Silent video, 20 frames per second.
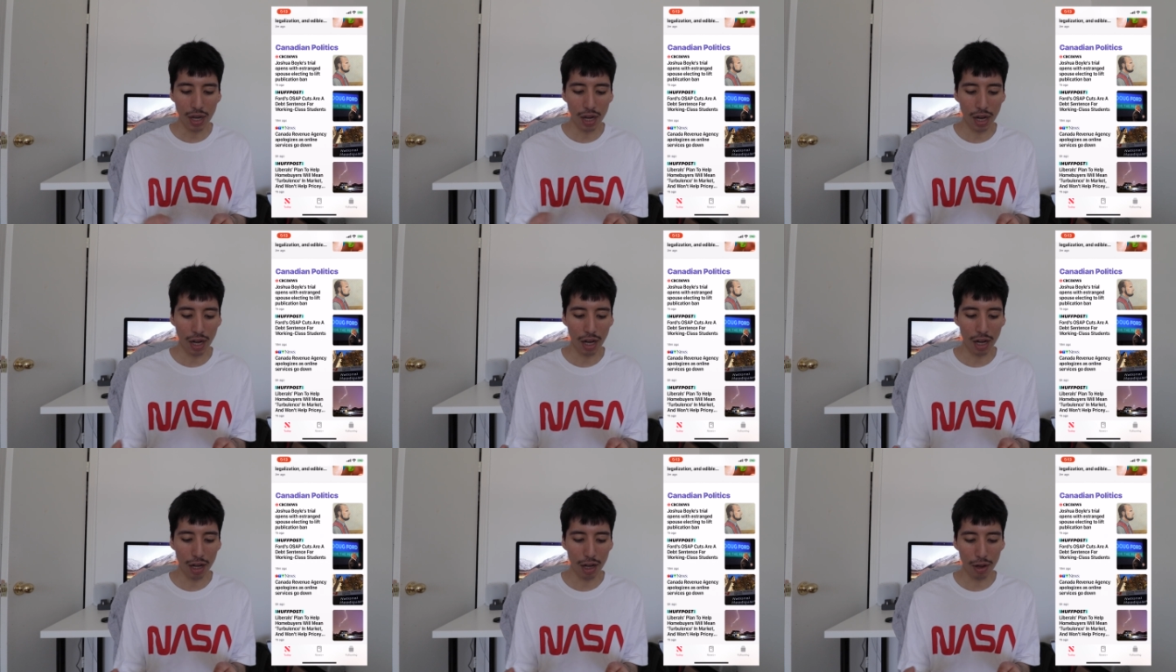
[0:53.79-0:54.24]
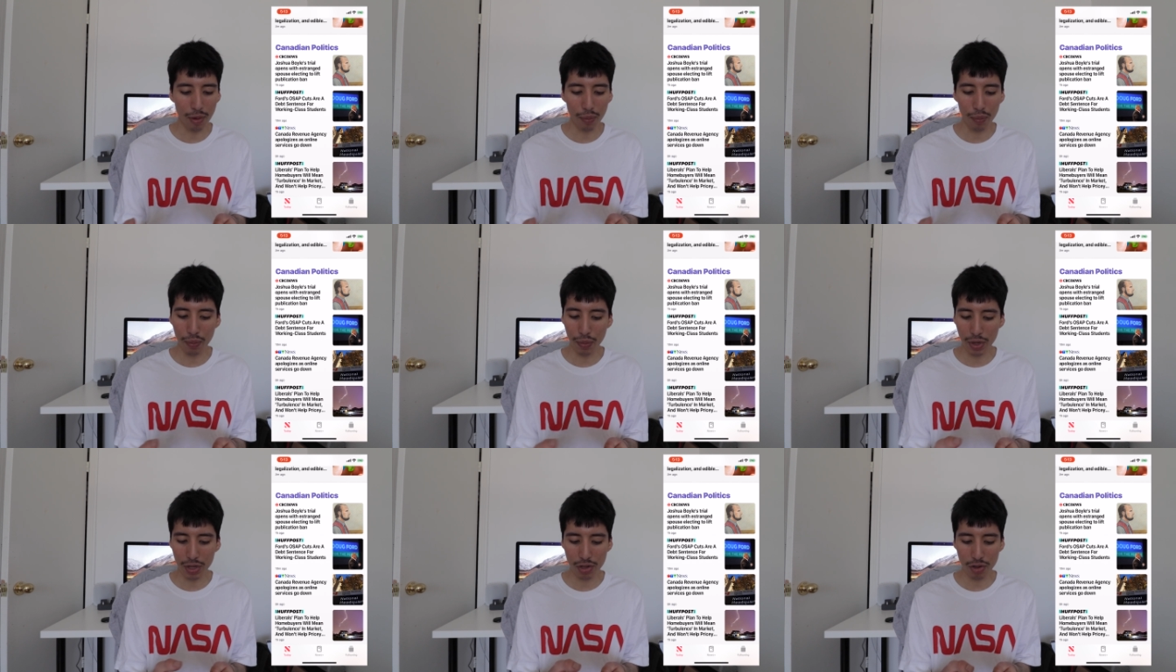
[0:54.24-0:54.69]

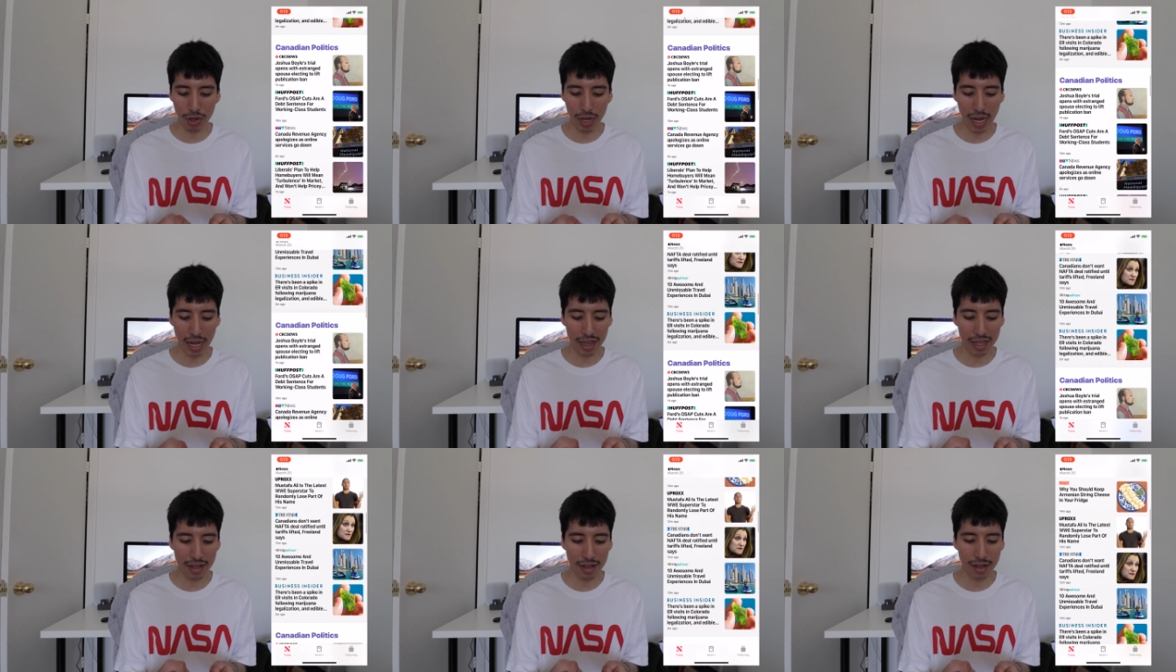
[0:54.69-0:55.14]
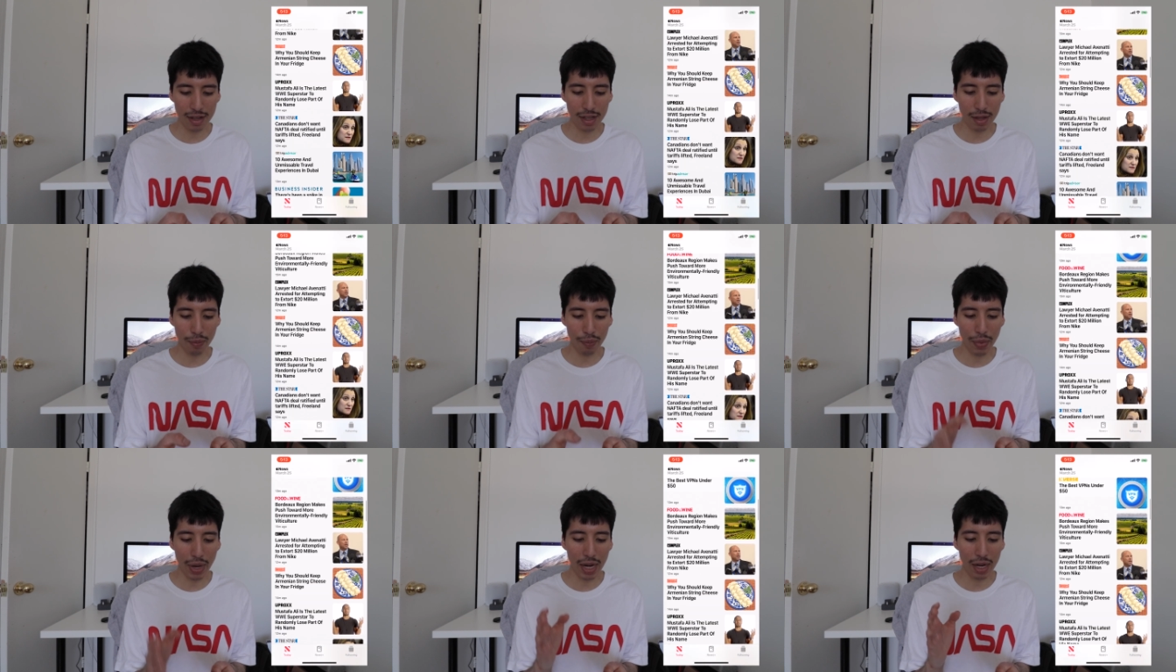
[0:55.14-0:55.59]
Um, so yeah, this is
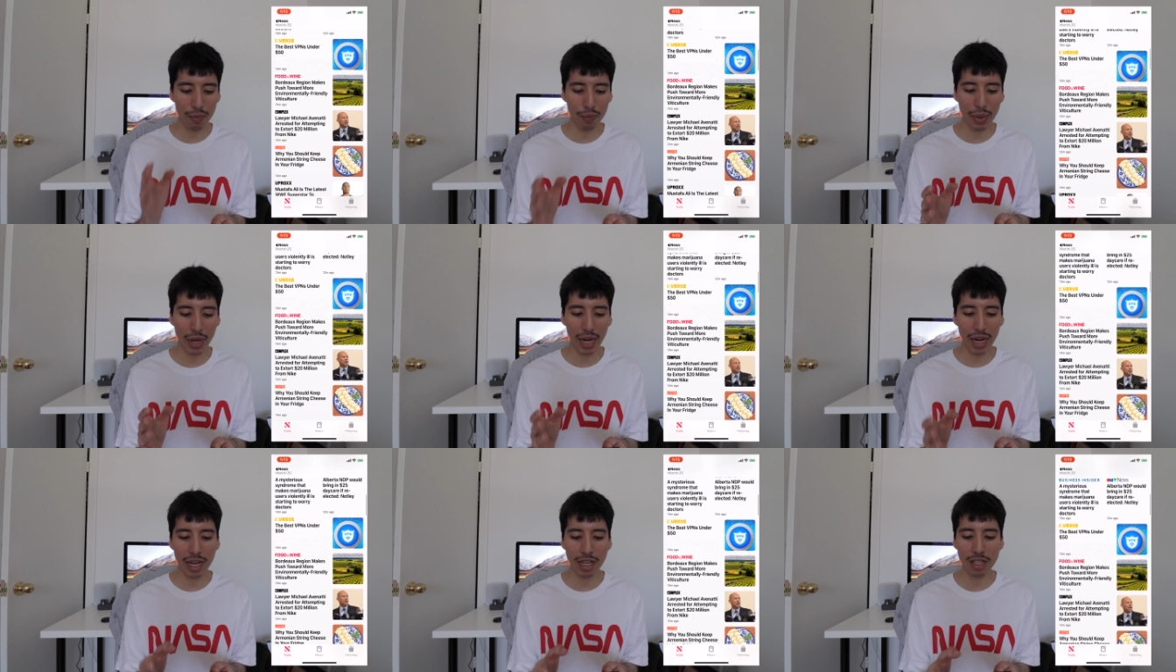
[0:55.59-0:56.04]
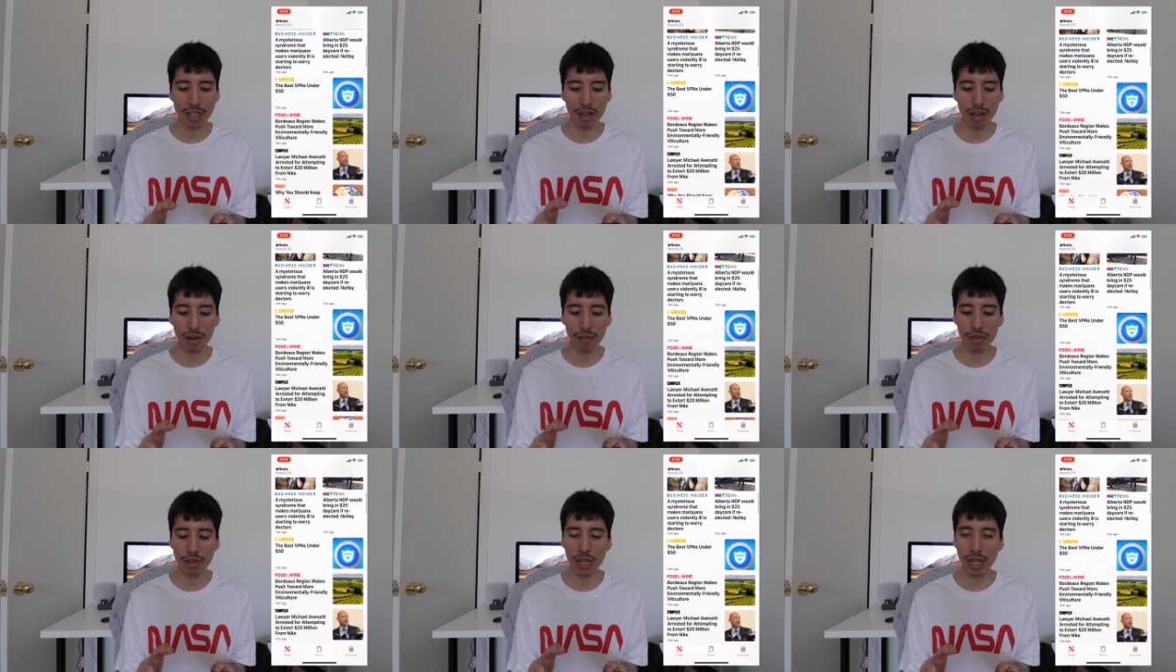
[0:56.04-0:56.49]
the main page
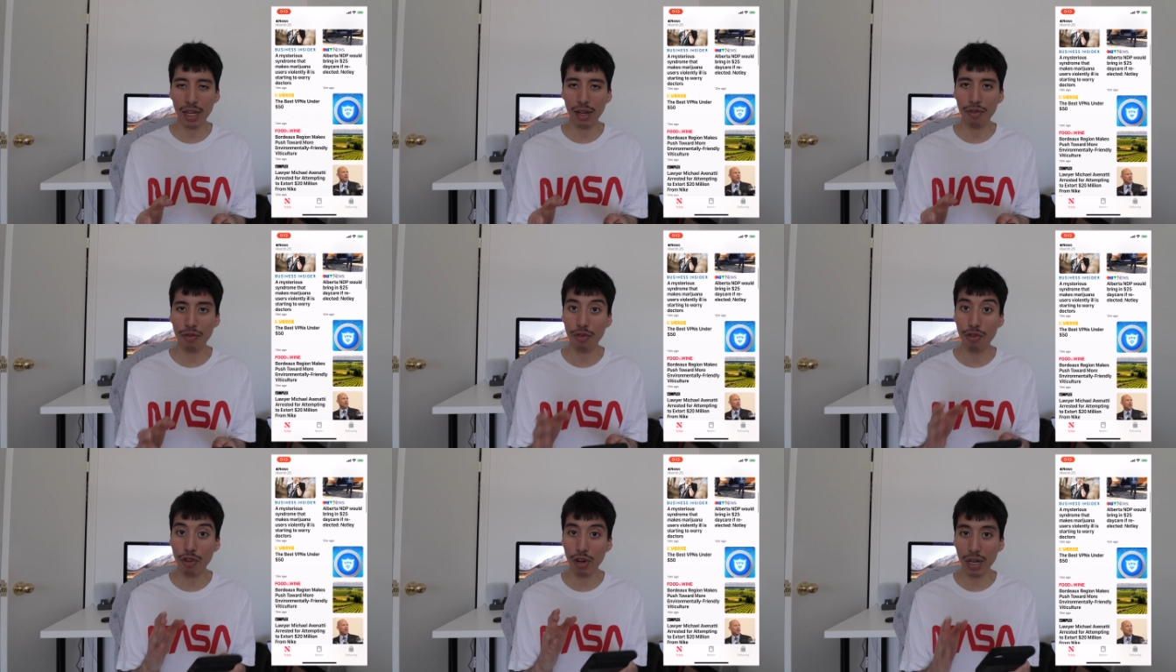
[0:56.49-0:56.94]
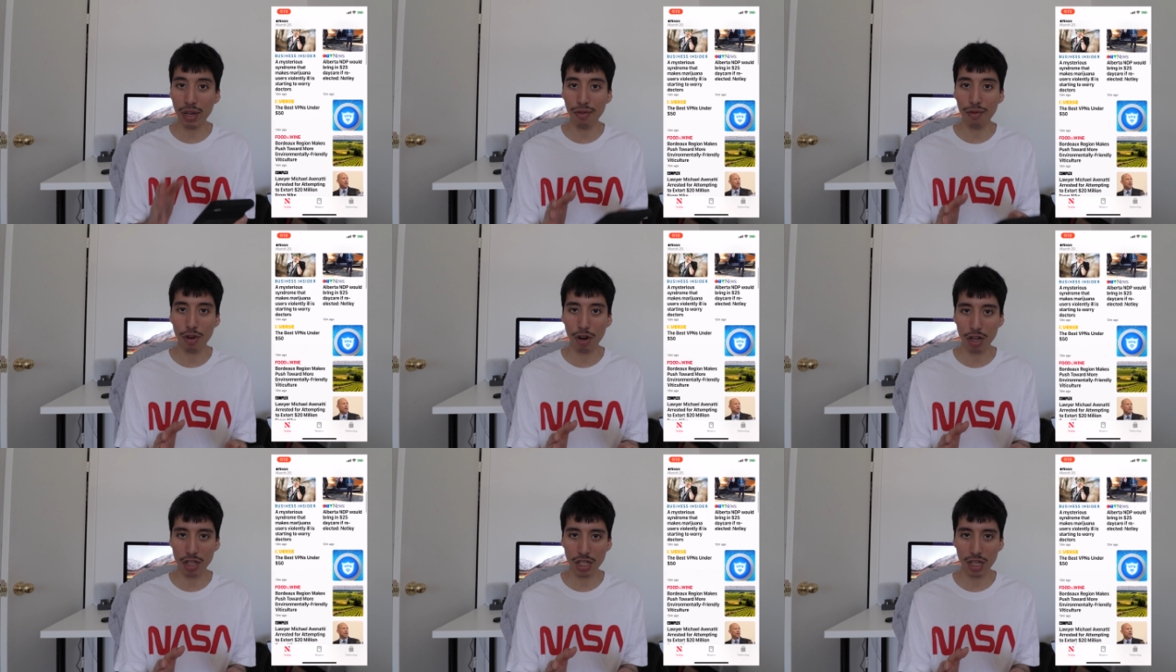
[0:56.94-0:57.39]
of the free
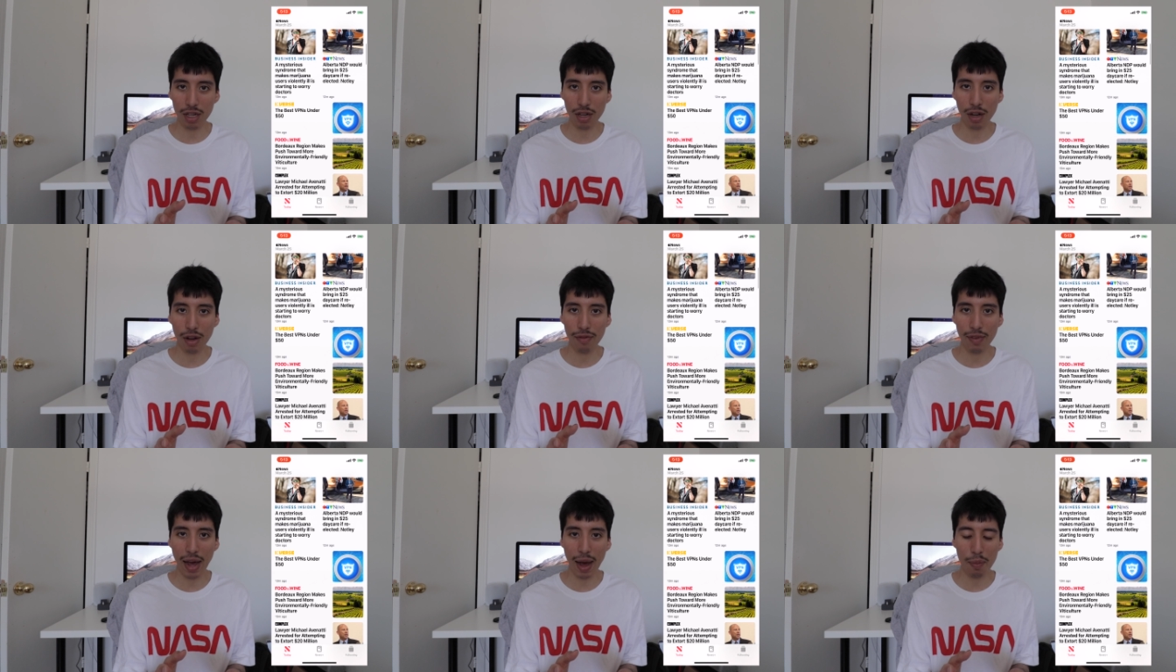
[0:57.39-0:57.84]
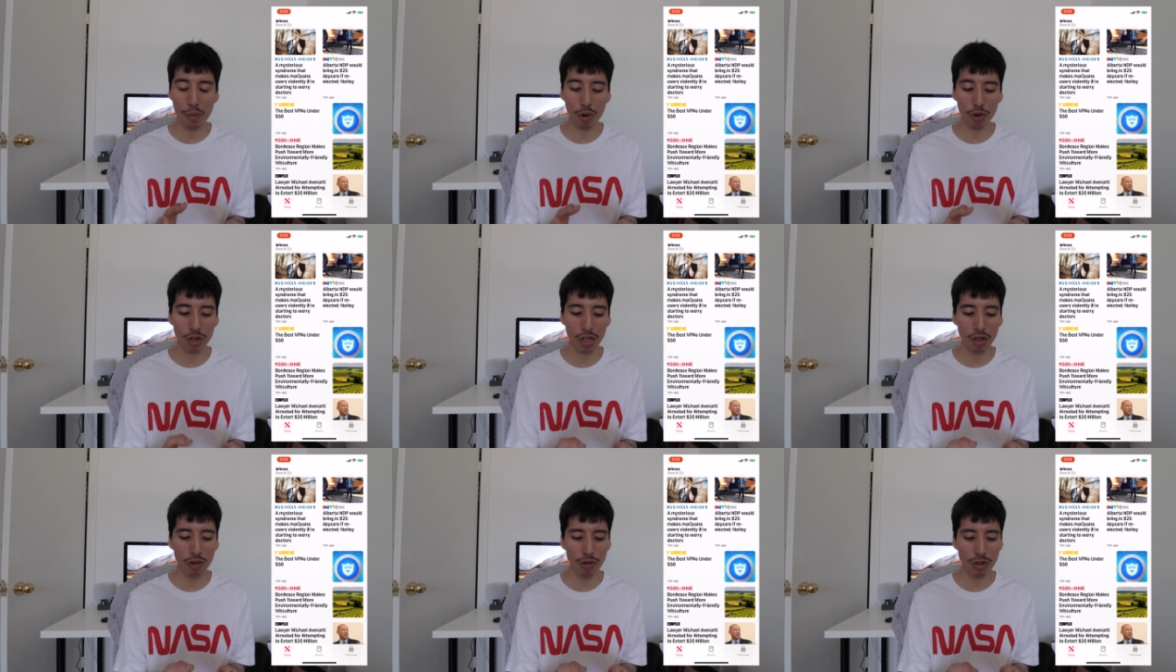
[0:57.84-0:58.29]
version of
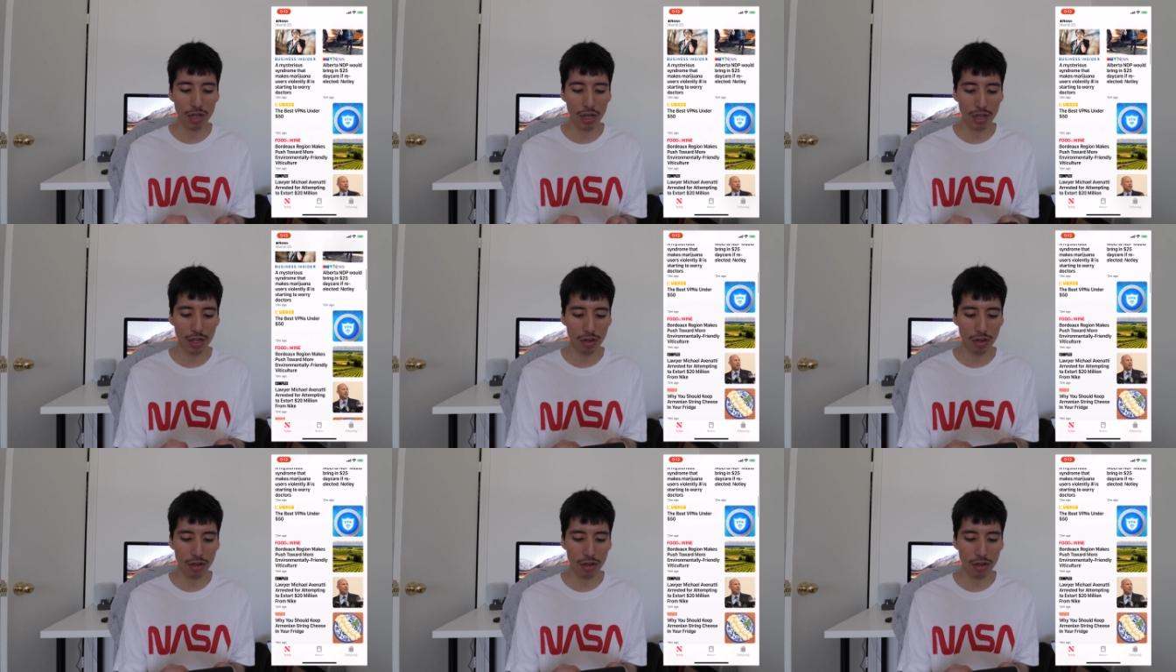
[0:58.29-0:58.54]
Apple News.